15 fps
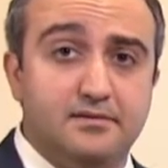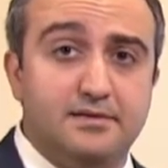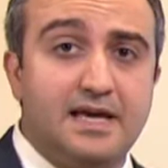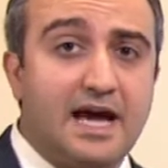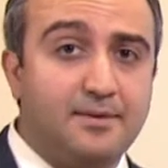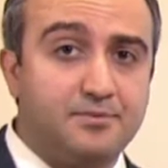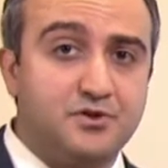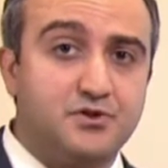
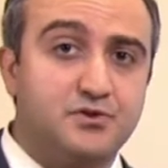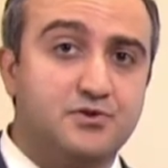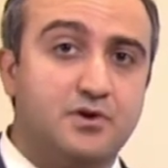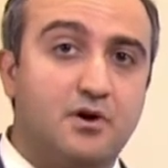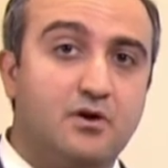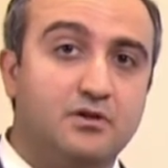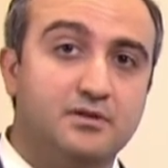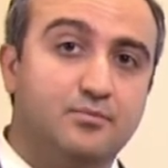captures
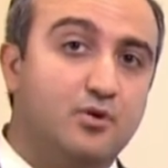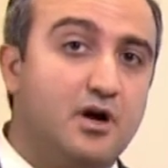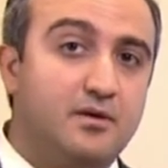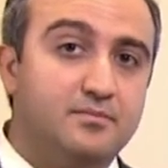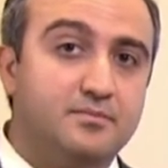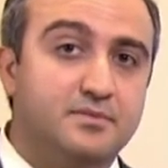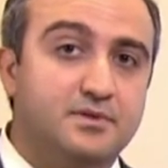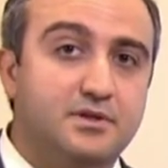all the
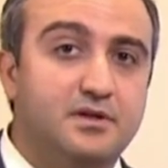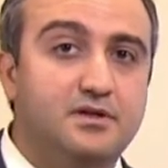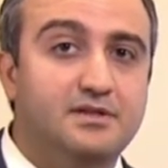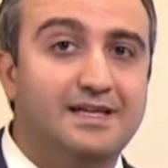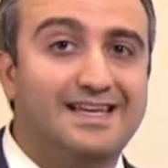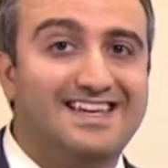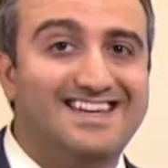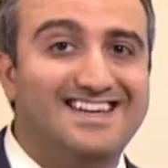problems
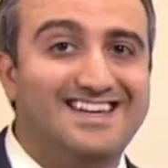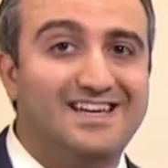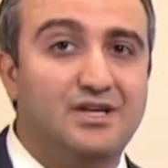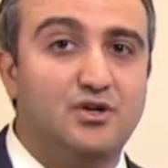that can